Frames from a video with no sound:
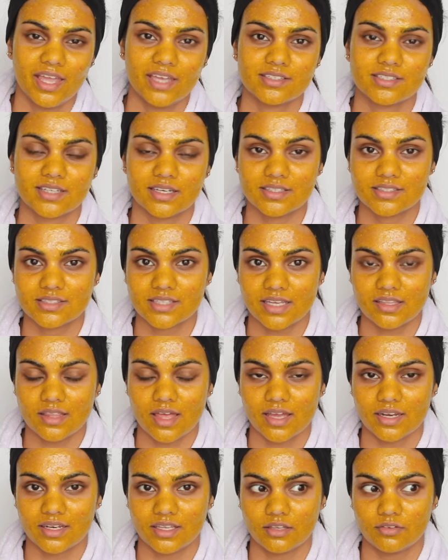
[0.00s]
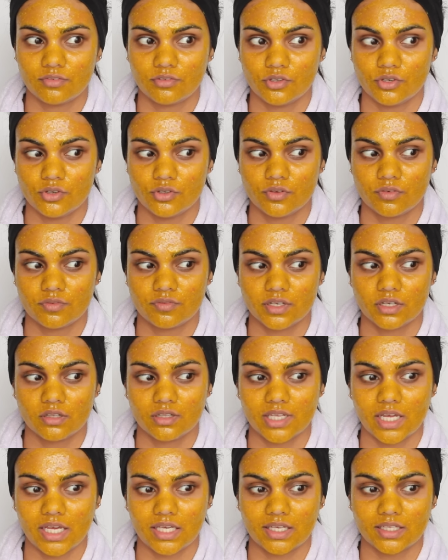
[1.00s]
It does say that if you
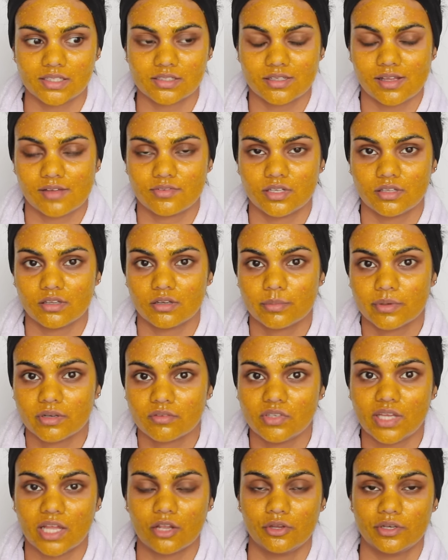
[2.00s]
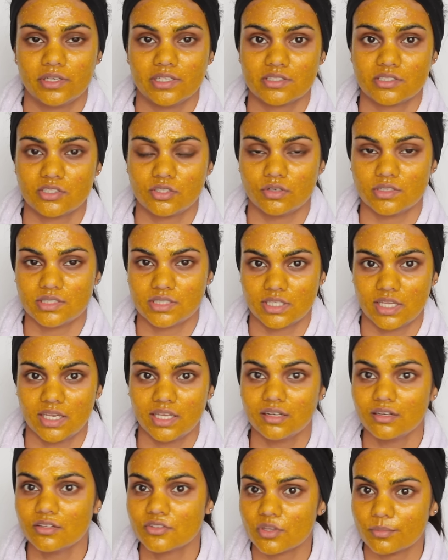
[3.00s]
feel like it's left a little bit of yellowness to your
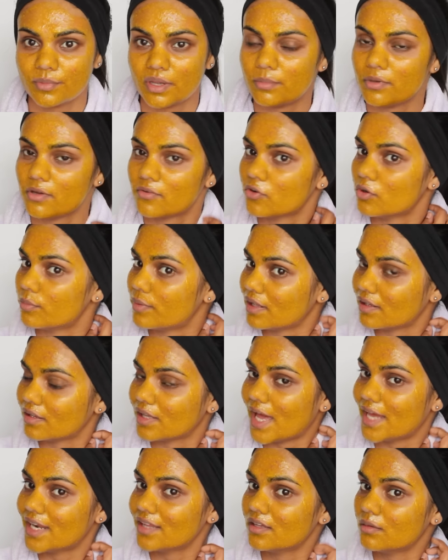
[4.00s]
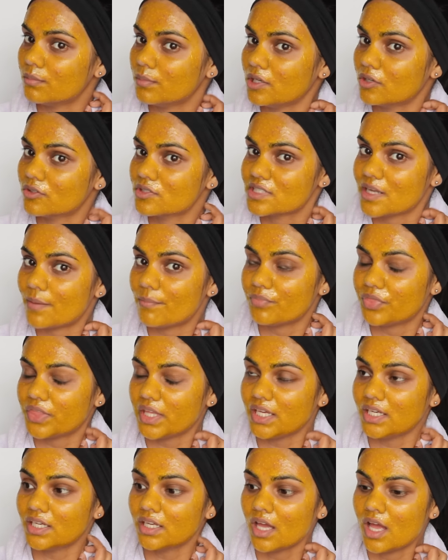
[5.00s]
skin, so maybe if you're a bit lighter than me or
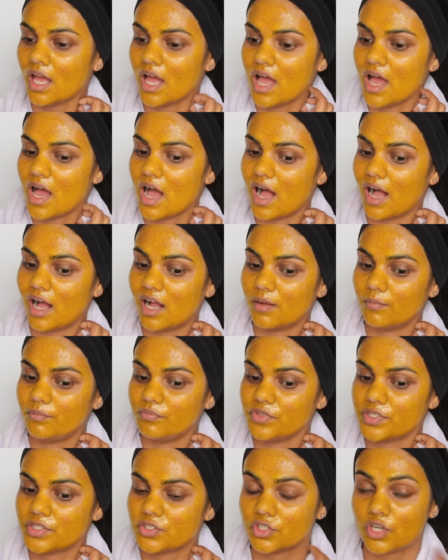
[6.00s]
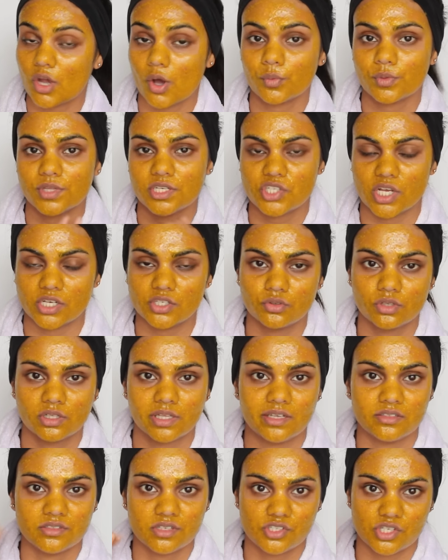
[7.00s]
something, to go in with a gentle
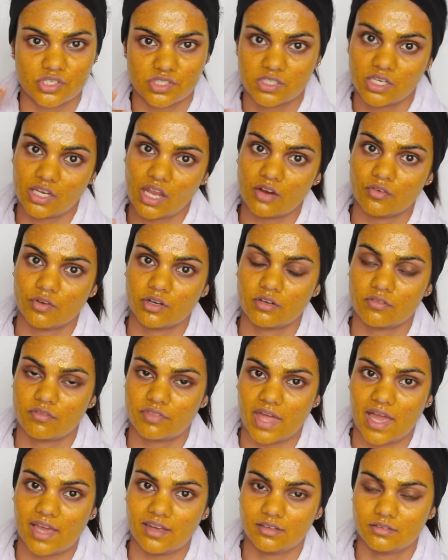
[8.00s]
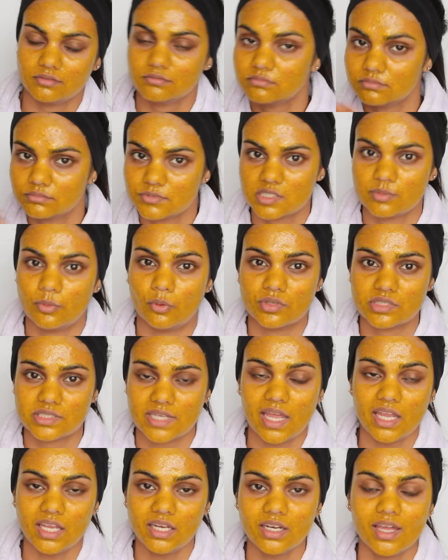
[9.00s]
cleanser just to get rid of that small
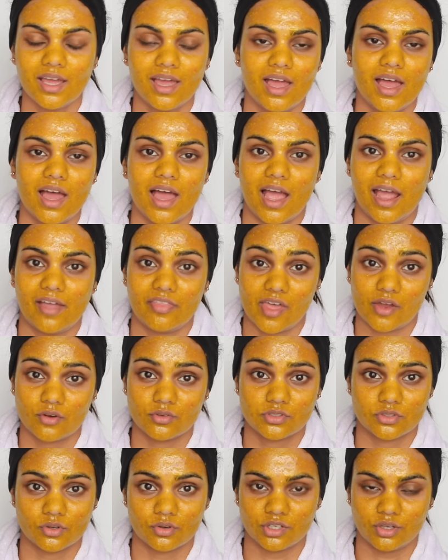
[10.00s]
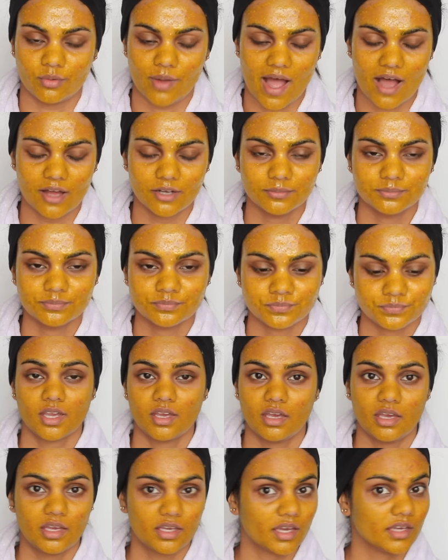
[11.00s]
stain, and that'll sort you out.
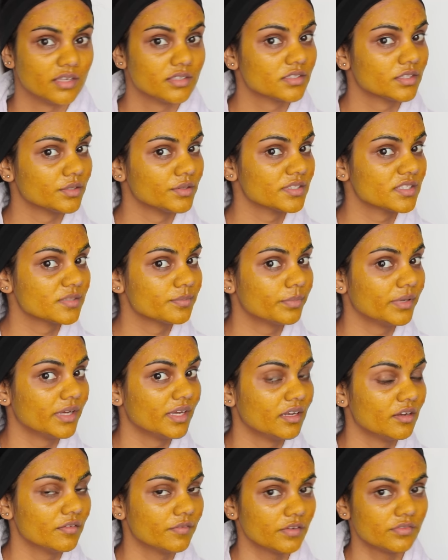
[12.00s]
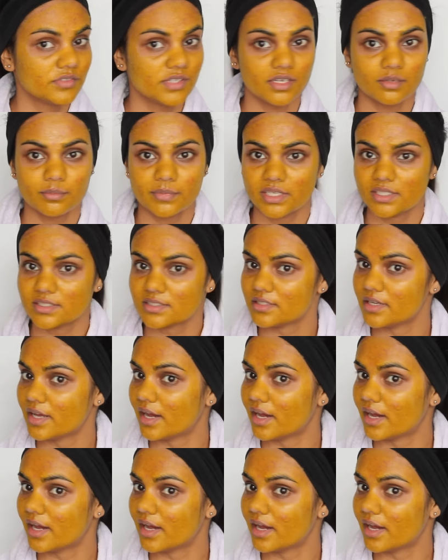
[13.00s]
Okay, so it's been 15 minutes